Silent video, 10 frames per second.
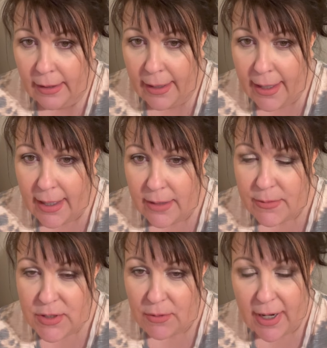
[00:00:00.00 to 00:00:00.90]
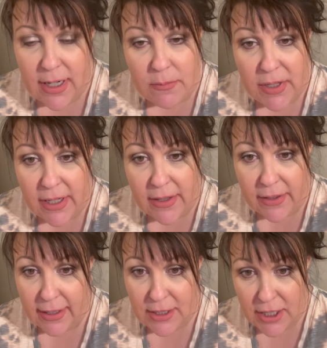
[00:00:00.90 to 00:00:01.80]
And it was raining, but nothing
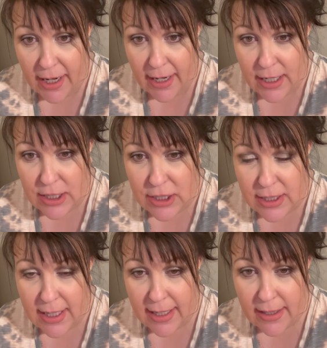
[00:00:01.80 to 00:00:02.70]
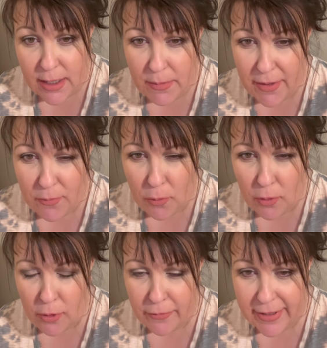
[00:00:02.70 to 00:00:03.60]
had changed. And then about
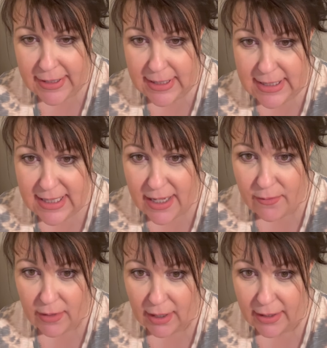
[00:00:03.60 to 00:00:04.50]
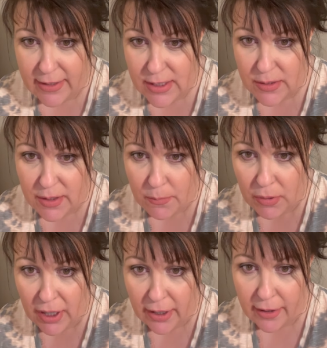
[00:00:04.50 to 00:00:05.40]
4:57, I got the
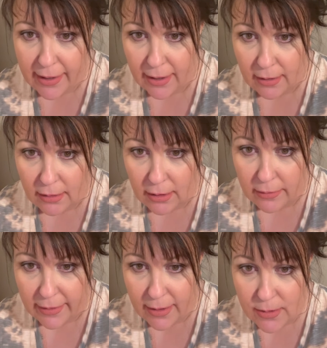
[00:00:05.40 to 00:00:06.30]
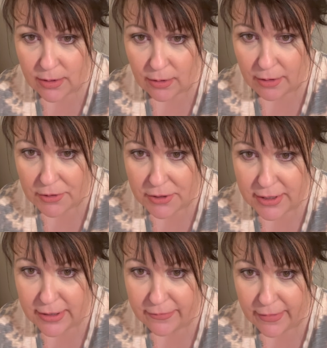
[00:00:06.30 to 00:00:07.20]
blaring alert that goes across your
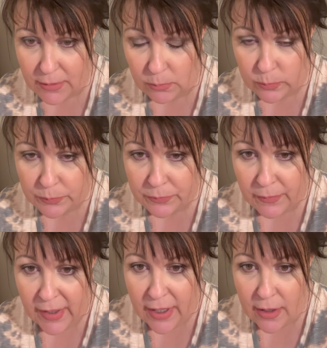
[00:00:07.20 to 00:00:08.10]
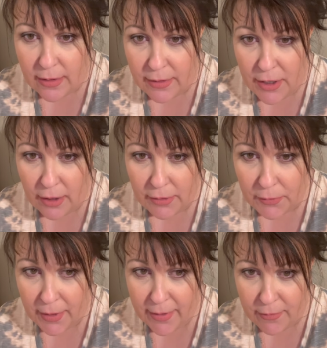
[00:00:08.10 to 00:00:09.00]
cell phone. Y'all
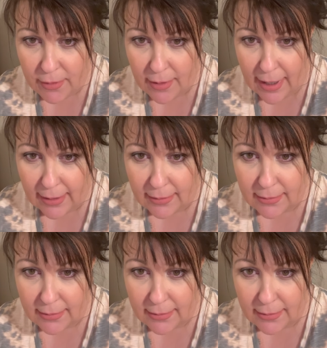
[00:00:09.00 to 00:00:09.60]
don't ever like